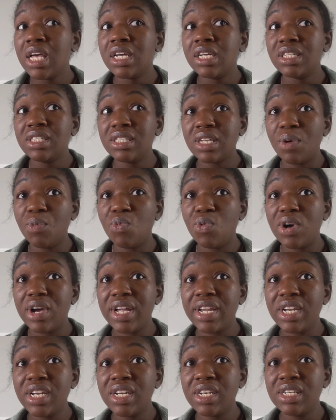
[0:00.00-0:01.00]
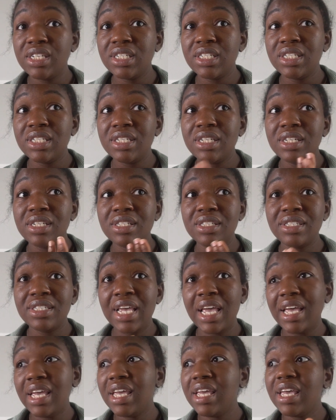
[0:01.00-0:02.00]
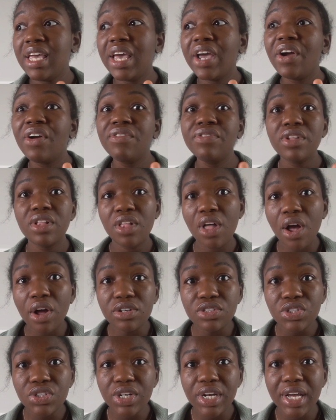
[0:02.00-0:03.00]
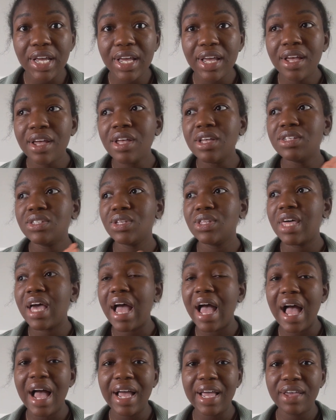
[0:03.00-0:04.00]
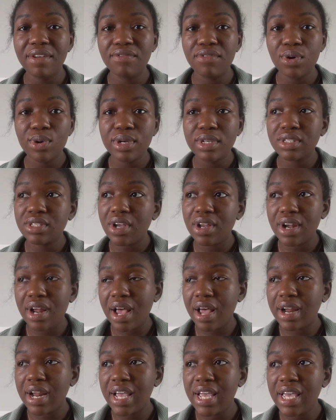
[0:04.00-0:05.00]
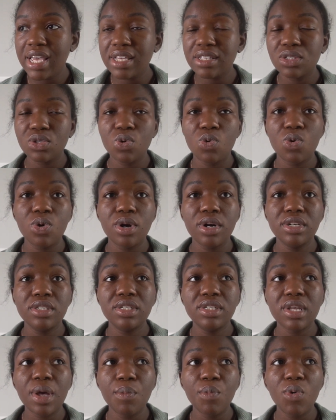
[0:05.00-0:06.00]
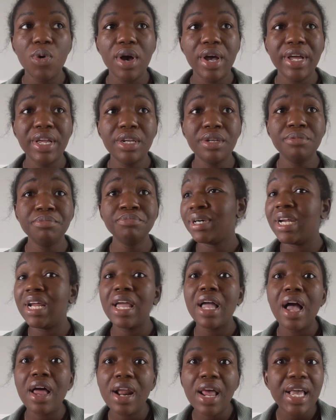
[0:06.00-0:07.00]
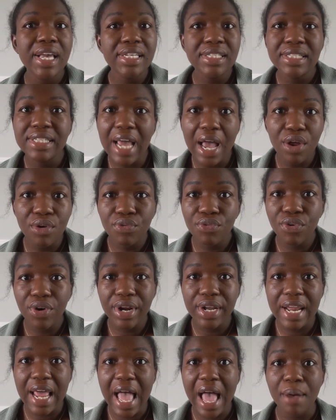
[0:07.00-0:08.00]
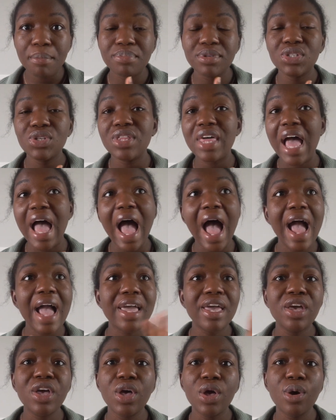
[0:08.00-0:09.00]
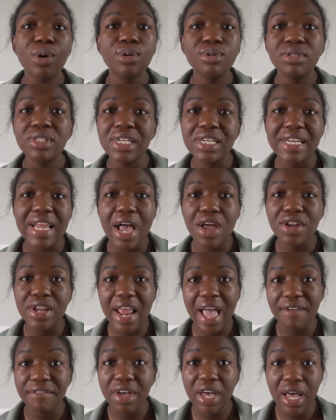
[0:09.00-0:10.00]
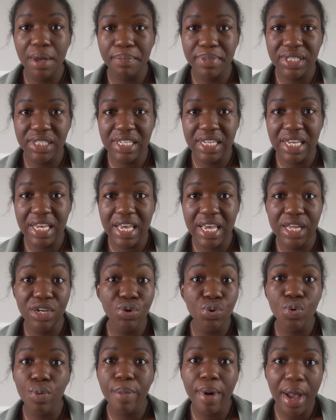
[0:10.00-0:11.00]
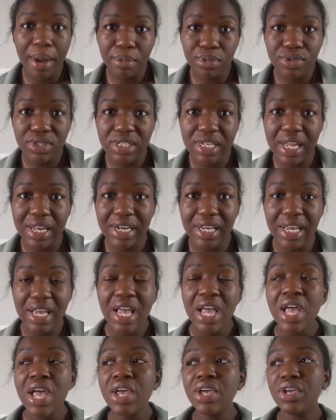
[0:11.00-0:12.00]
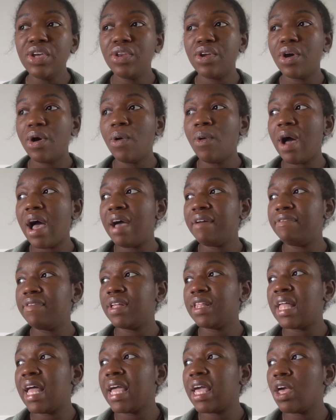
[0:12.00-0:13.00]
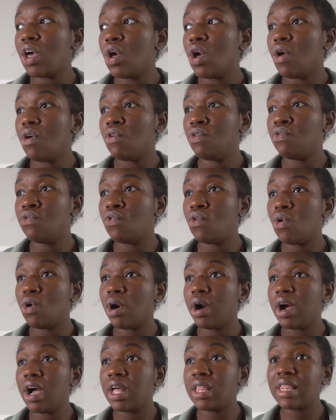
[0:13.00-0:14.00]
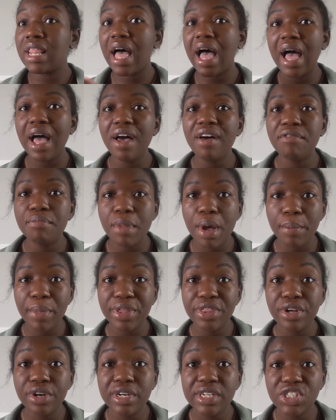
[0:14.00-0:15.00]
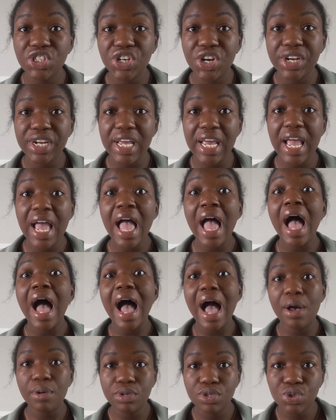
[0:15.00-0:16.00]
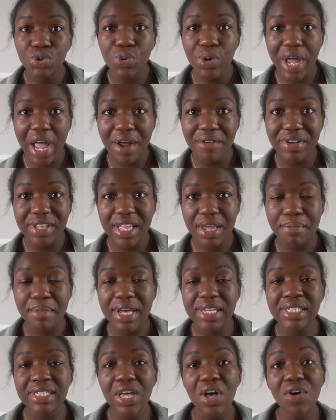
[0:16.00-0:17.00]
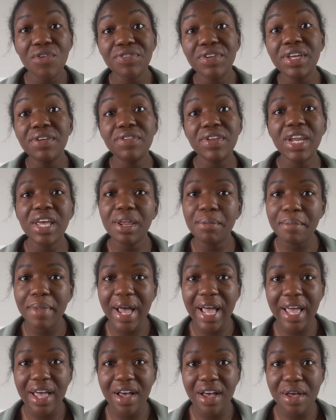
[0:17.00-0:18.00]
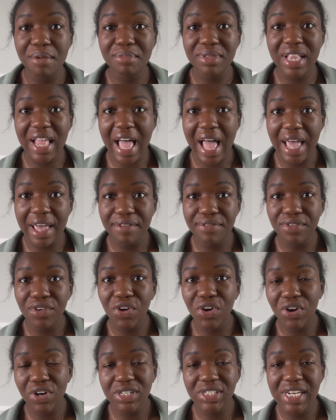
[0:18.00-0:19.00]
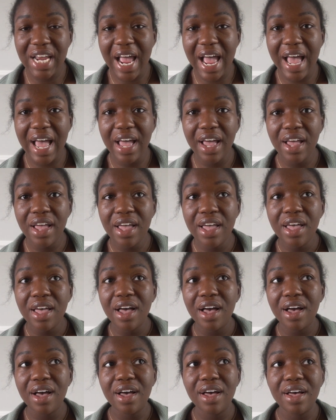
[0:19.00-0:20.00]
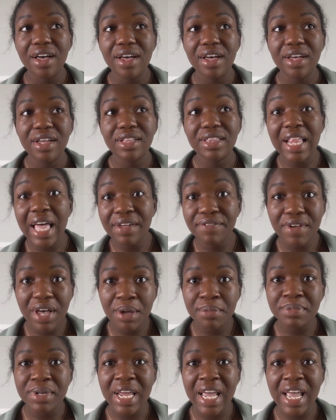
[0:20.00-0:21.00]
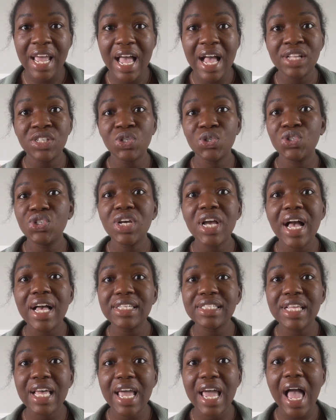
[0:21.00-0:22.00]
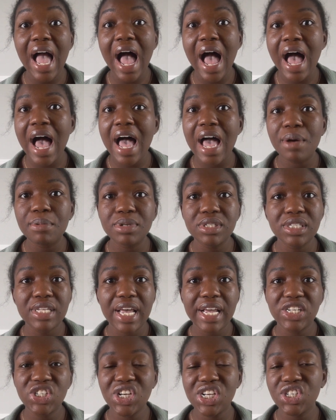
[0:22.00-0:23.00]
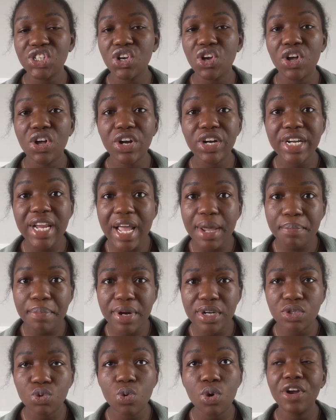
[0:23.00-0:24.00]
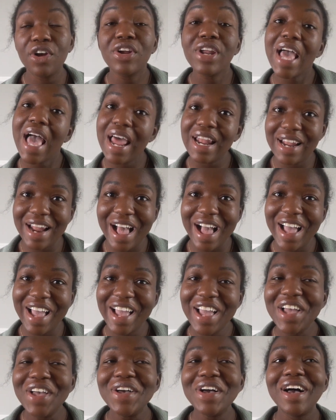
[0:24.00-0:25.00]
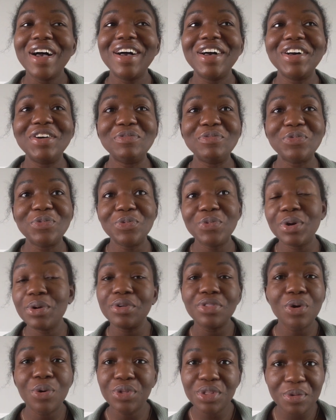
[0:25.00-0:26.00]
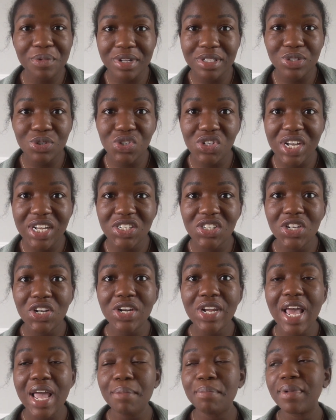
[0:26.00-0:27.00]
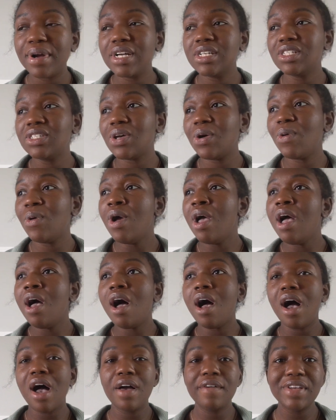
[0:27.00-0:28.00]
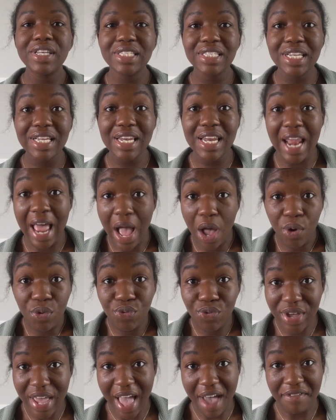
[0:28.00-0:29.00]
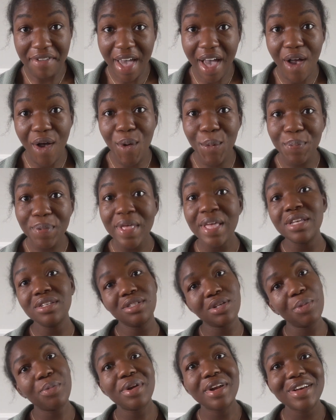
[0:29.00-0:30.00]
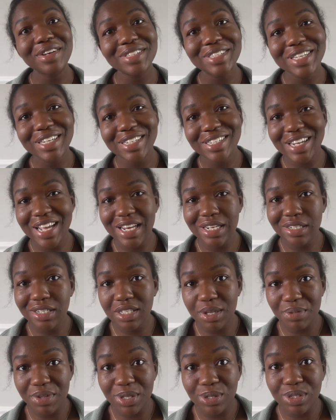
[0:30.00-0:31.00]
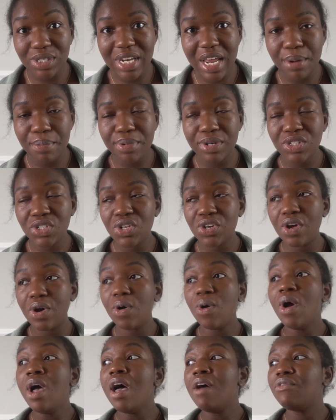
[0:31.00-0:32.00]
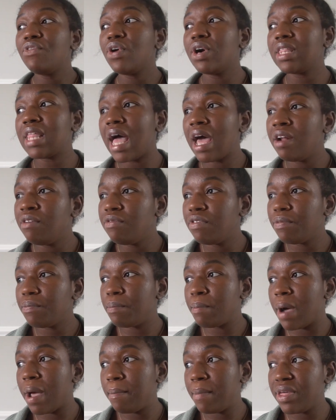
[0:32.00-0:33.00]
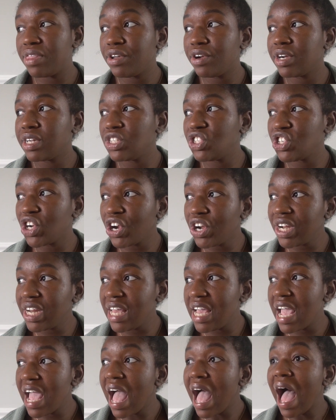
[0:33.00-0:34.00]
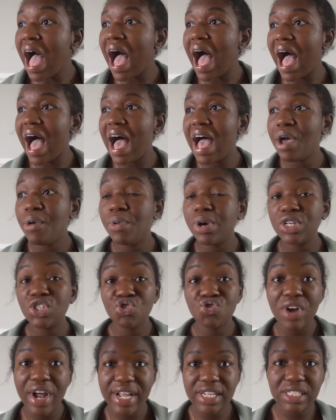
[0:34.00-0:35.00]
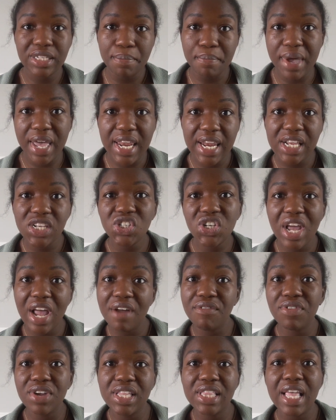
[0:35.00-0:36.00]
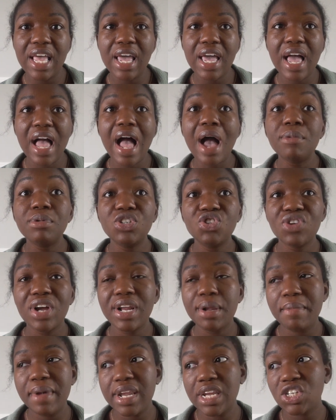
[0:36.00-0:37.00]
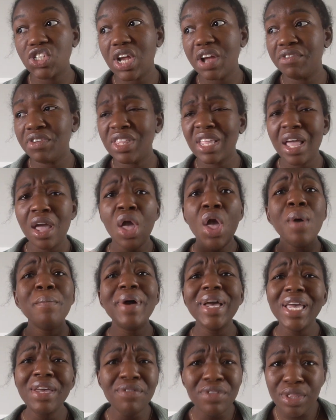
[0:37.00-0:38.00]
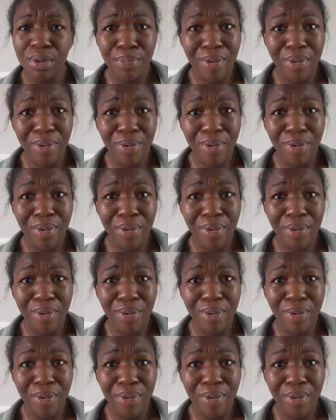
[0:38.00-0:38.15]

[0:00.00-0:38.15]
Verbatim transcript: someone taking care of the laundry so that I can focus on Anais, or someone putting Anais down for a nap so that I could go sit down and have a cup of tea and do a Bible study. You know, I feel like for a lot of my motherhood journey, I was doing everything myself. Even in my um, live girl chat uh, life update, I told you guys like I was like changing all her diapers. Well, her dad and I, um, we were the only ones who changed her diapers. So obviously now if we have help, someone else can change some of those diapers, you know. For a lot of my motherhood journey, I was trying to manage everything. I was trying to manage everything. But even the